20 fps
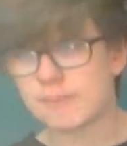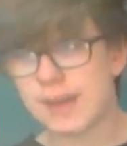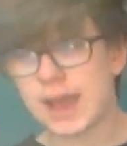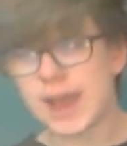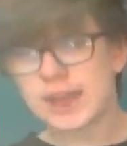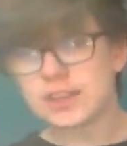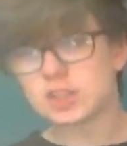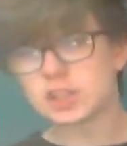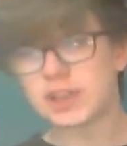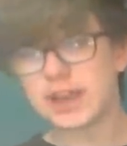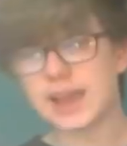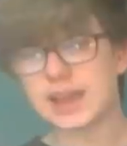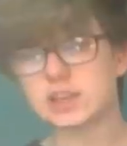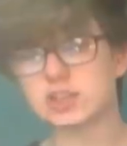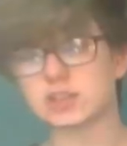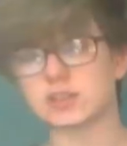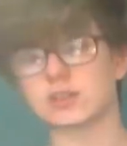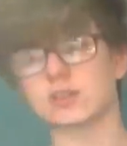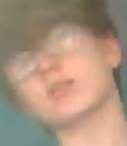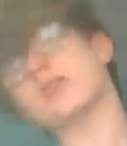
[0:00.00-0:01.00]

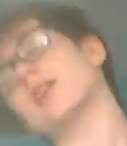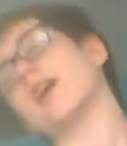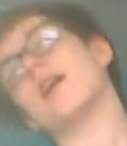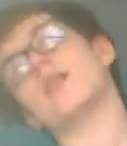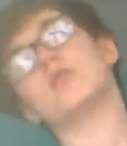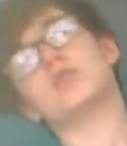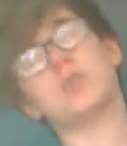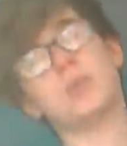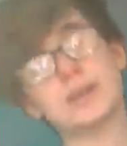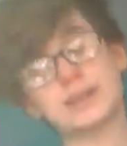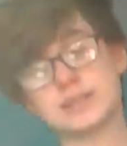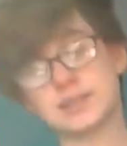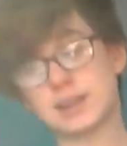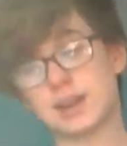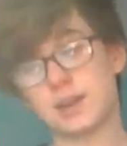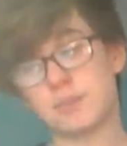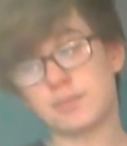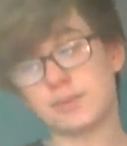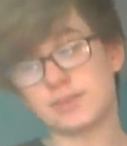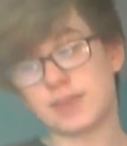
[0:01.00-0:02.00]
Education, so
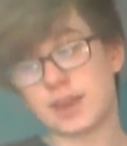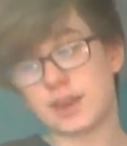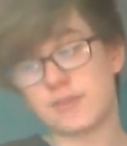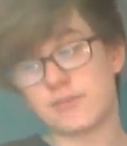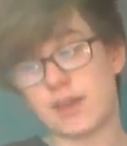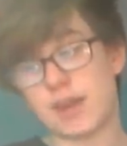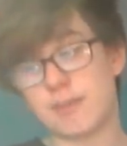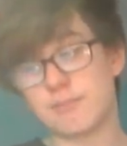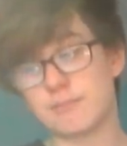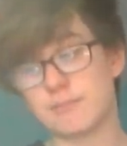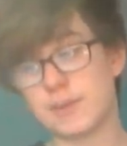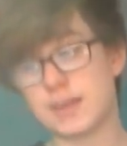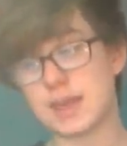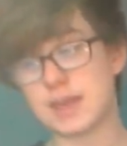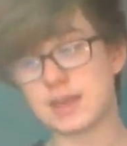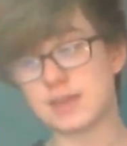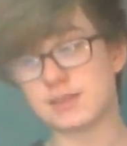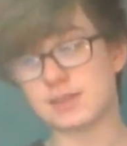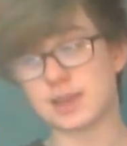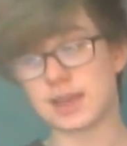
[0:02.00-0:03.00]
29% of
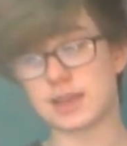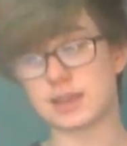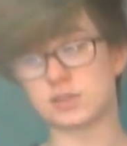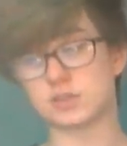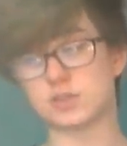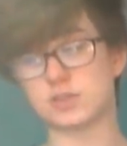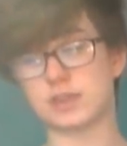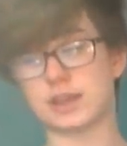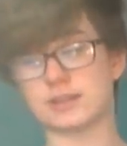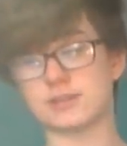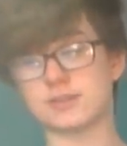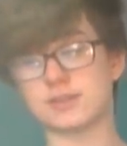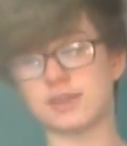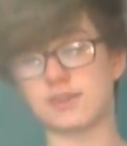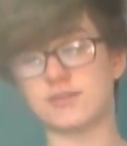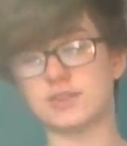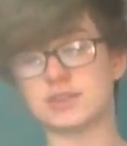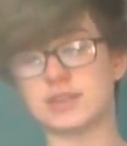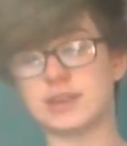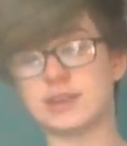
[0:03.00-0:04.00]
MPs in
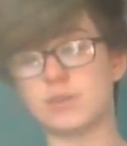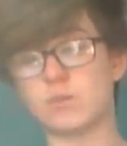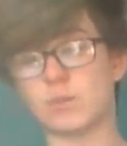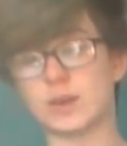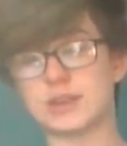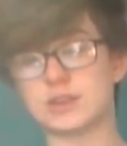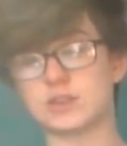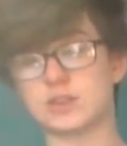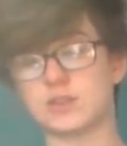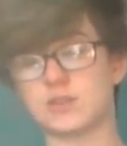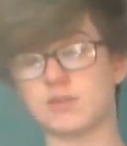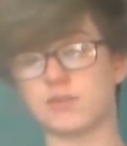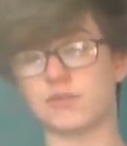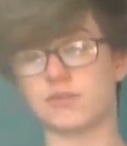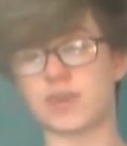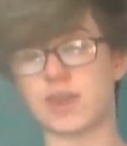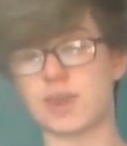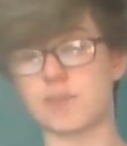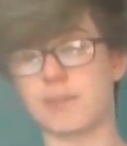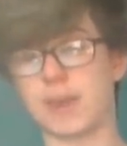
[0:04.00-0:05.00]
2017 went to
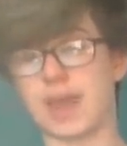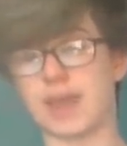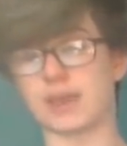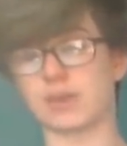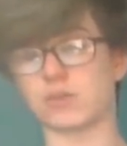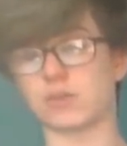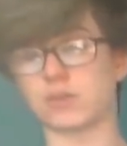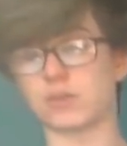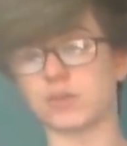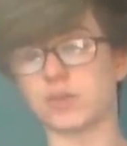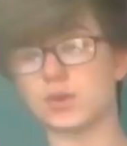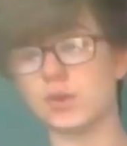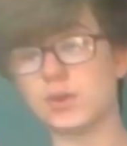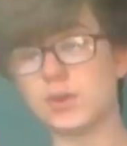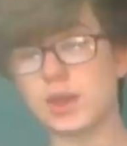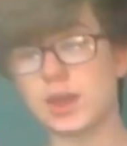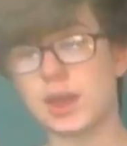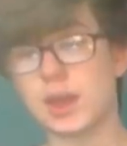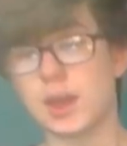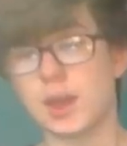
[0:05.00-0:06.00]
fee-paying school,
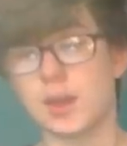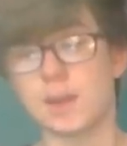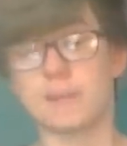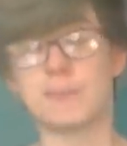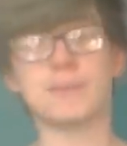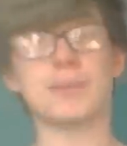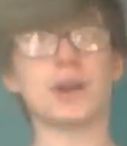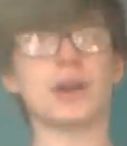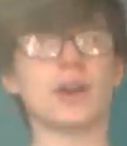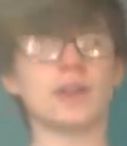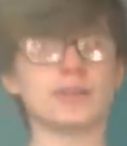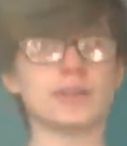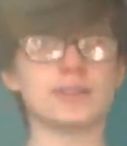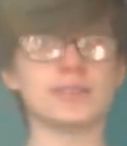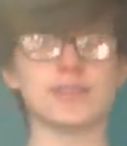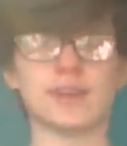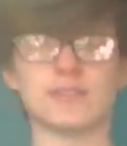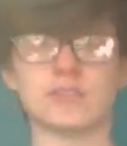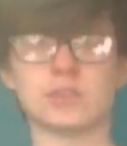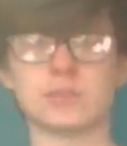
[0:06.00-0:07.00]
but only
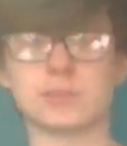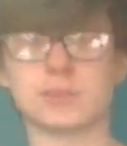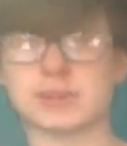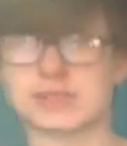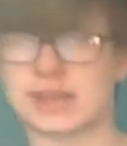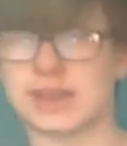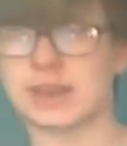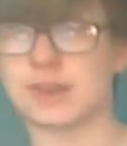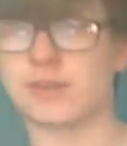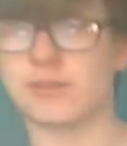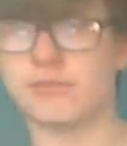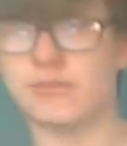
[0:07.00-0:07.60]
7% of